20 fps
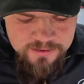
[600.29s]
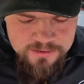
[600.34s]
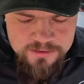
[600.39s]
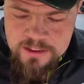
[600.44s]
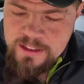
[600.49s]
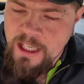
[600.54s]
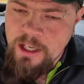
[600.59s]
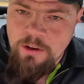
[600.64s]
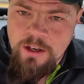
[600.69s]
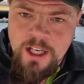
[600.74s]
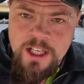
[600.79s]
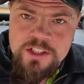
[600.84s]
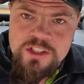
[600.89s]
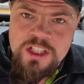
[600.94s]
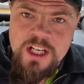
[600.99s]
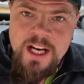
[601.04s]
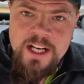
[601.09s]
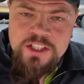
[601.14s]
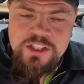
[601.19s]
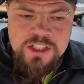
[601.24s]
So now I got
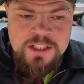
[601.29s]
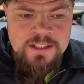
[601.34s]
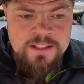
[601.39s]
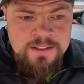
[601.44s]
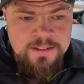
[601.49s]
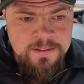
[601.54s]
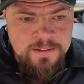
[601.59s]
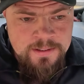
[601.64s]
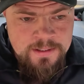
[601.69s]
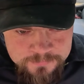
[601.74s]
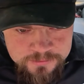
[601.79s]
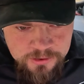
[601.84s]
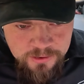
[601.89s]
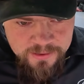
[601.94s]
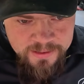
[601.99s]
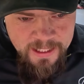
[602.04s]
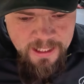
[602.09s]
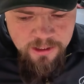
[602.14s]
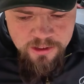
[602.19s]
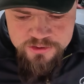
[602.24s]
traction.
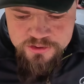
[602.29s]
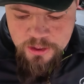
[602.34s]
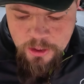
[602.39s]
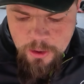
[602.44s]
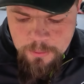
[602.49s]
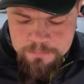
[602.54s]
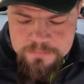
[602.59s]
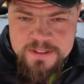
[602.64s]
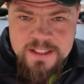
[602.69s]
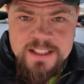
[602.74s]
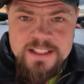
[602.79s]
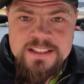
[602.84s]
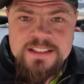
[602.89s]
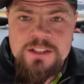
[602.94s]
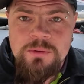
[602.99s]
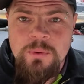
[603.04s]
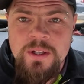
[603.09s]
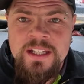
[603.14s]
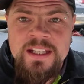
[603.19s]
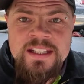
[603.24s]
So now let's hope
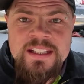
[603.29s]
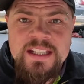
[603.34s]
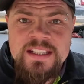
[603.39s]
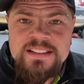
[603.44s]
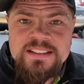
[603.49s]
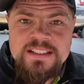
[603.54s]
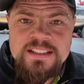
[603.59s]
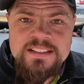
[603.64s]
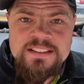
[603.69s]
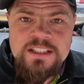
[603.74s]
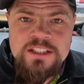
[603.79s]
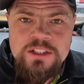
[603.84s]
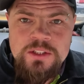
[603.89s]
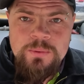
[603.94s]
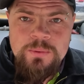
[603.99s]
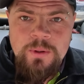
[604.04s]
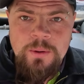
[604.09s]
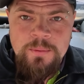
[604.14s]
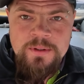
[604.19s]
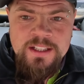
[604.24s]
that we can get this to
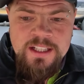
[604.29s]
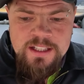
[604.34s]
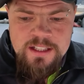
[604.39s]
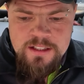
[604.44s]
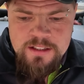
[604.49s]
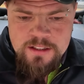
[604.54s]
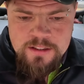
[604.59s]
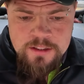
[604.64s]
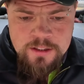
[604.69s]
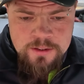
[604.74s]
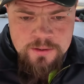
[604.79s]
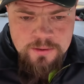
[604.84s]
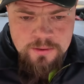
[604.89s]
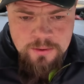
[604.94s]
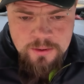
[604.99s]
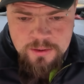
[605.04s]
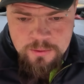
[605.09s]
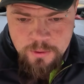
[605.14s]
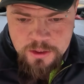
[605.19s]
what we needed to do,